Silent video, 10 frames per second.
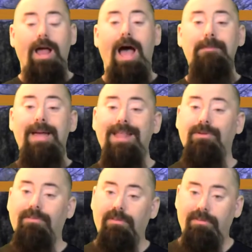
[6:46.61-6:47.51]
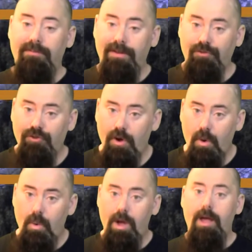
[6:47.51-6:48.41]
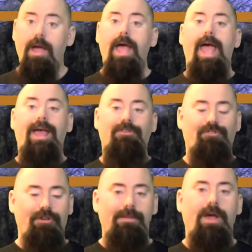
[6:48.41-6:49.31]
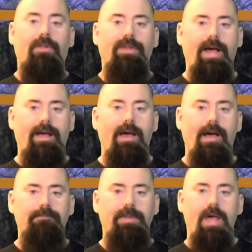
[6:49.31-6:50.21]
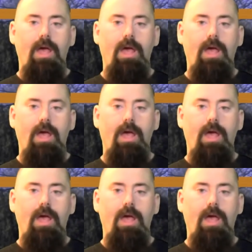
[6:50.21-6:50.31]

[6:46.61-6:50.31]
iPad365 show at gmail.com.